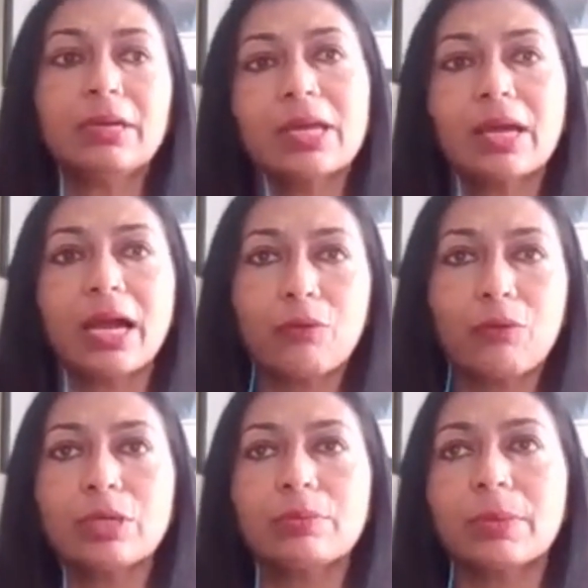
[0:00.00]
like I
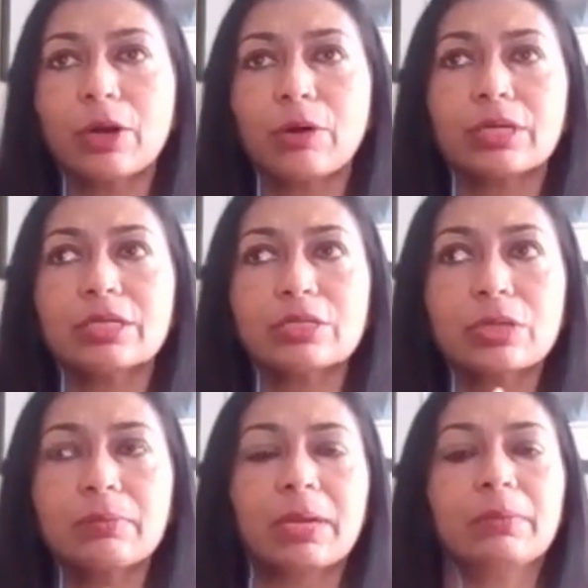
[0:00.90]
want my audience to
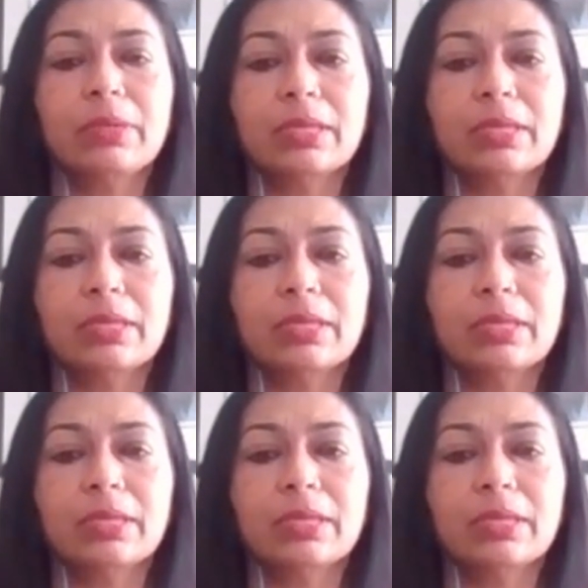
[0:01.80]
remember